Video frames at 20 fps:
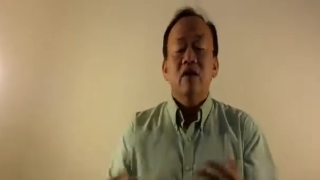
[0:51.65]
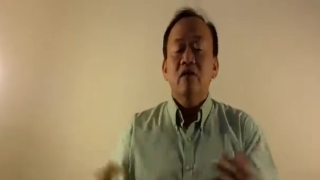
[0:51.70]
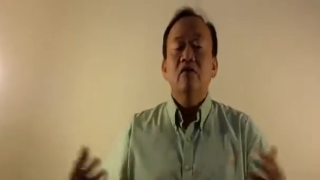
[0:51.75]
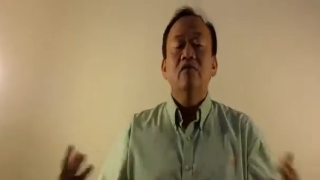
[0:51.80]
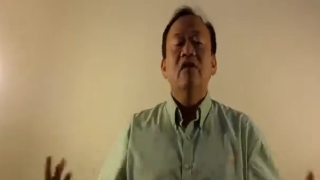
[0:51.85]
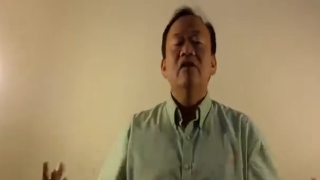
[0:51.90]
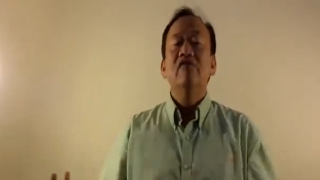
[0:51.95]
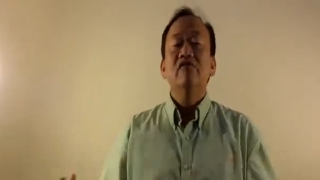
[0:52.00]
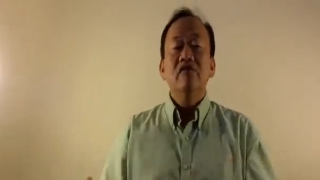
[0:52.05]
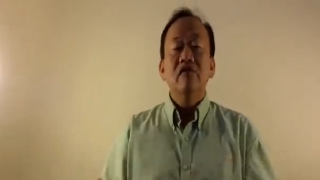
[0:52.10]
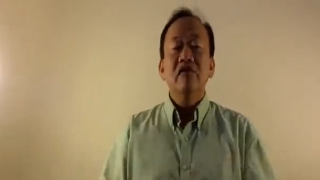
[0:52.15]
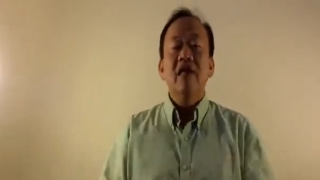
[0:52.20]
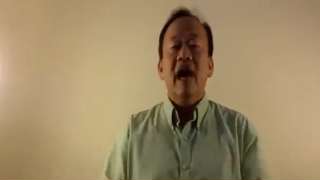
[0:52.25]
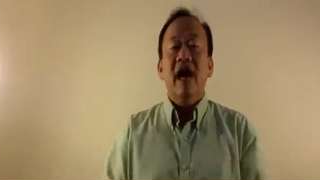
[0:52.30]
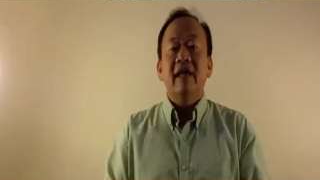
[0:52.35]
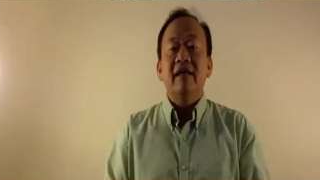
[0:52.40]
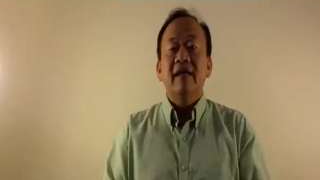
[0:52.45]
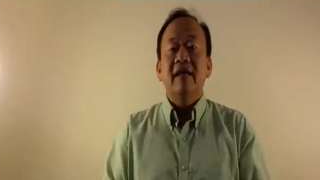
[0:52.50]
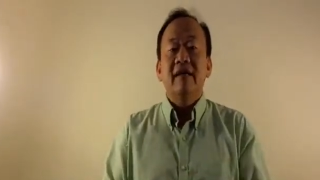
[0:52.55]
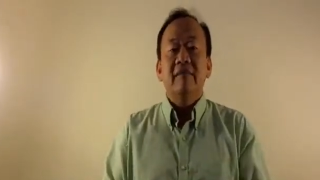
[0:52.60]
you can do
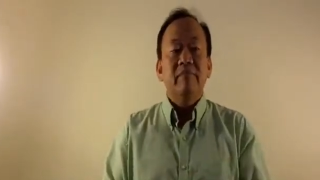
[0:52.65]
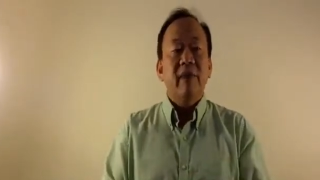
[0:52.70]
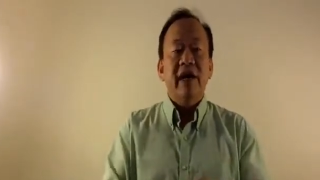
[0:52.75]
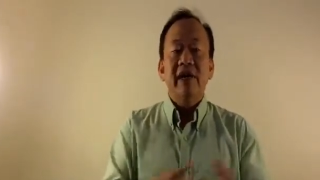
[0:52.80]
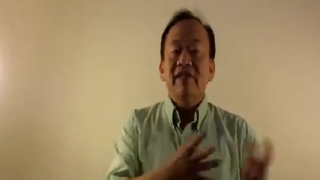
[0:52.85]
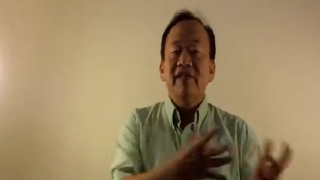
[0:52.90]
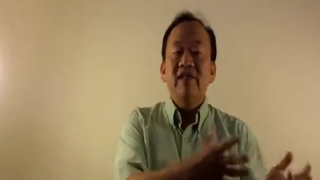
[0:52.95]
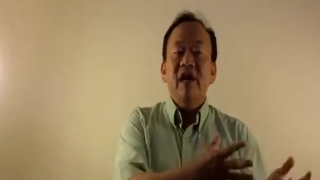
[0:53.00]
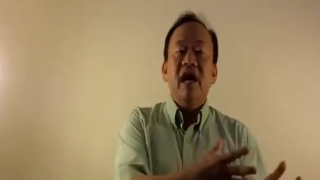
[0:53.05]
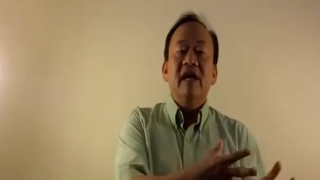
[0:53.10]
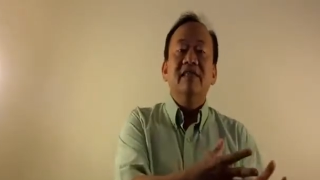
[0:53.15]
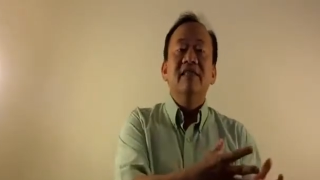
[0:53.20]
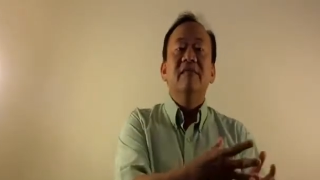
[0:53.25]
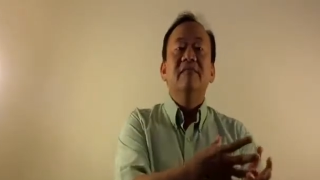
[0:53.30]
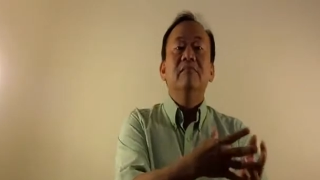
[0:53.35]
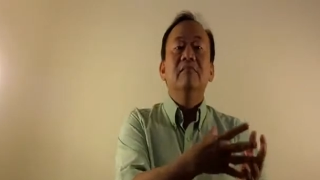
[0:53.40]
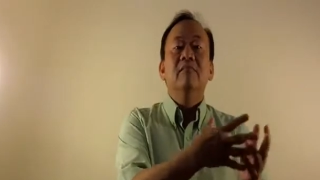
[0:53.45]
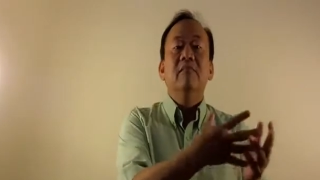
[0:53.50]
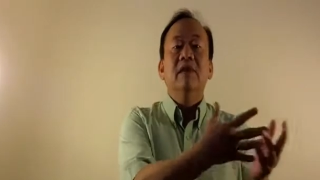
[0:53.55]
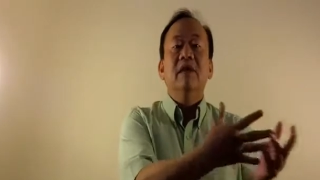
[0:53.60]
that based on
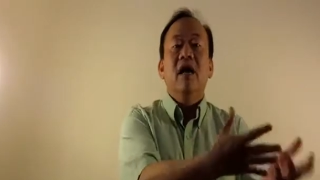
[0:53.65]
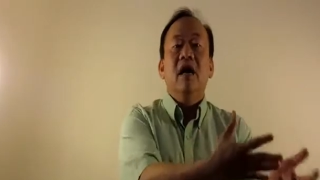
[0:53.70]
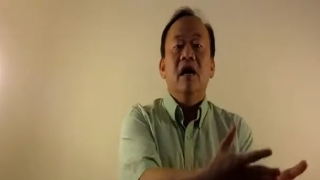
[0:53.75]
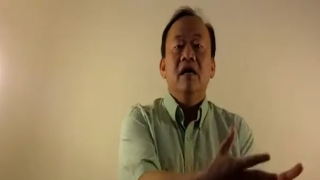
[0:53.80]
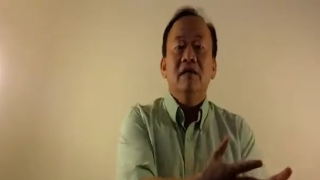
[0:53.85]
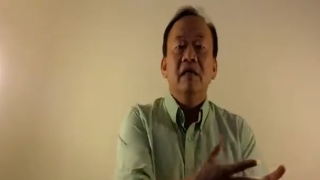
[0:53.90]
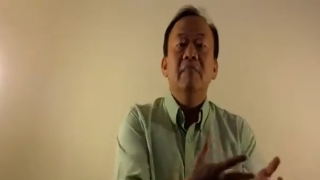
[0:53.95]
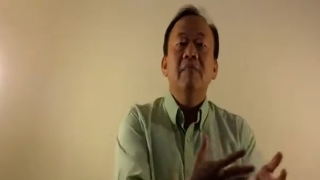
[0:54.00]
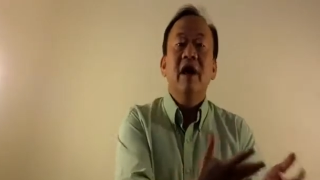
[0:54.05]
the, uh,